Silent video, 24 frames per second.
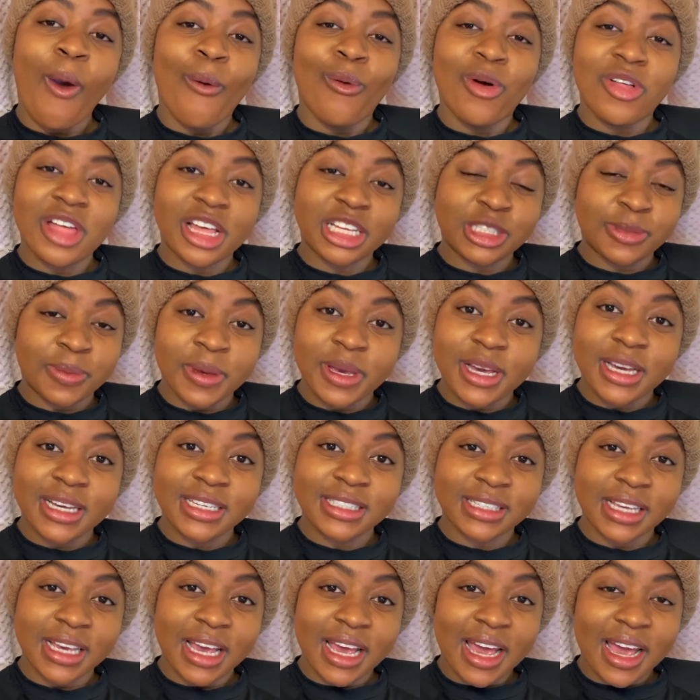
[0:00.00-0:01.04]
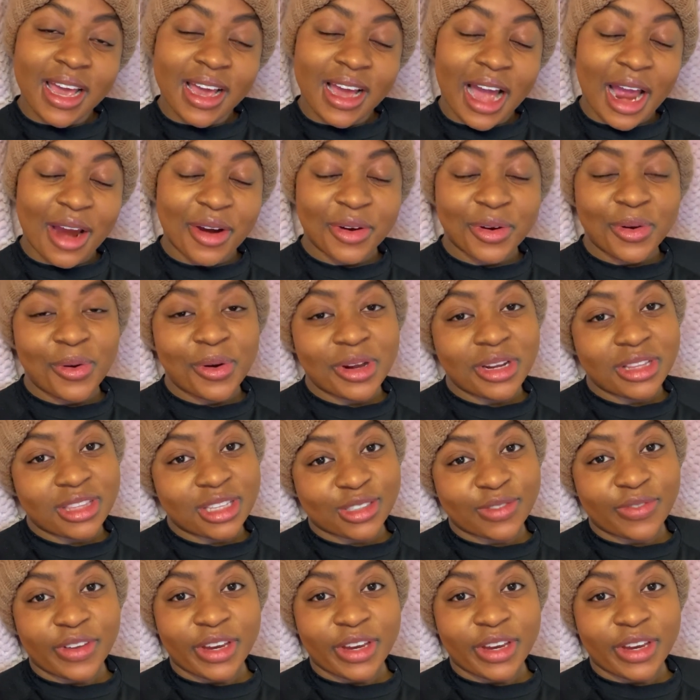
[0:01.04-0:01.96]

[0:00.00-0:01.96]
Well, that's because I recorded this